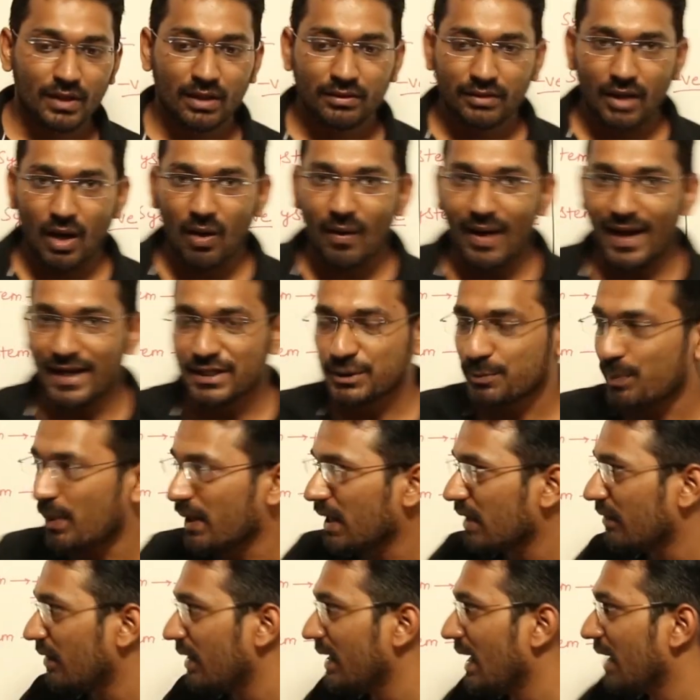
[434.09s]
Now as per
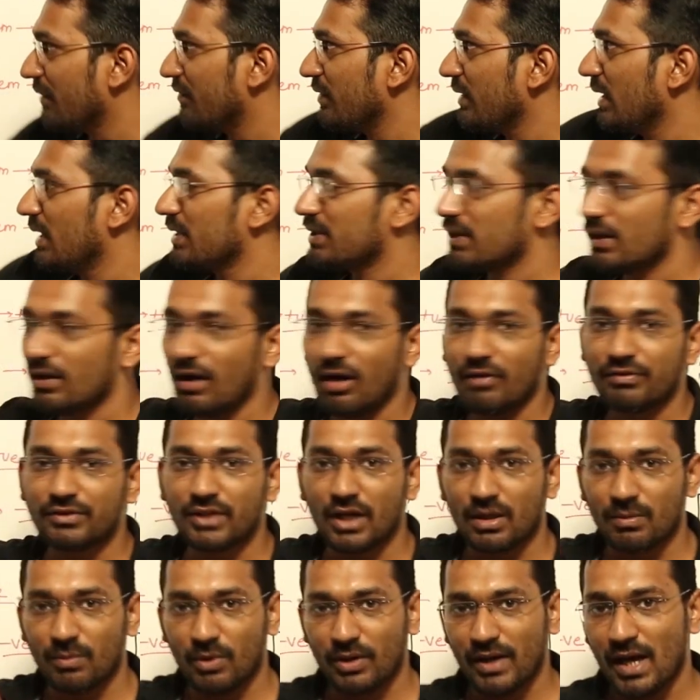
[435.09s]
our definition of
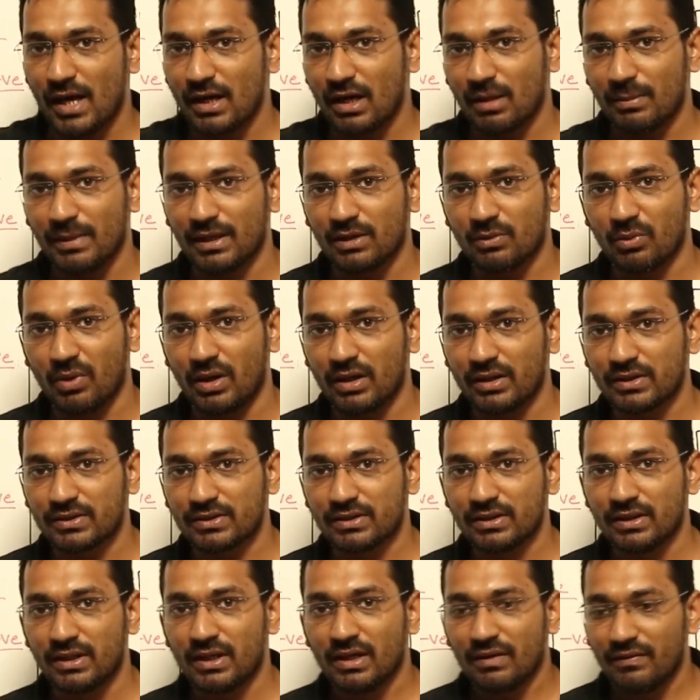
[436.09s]
thermodynamic works,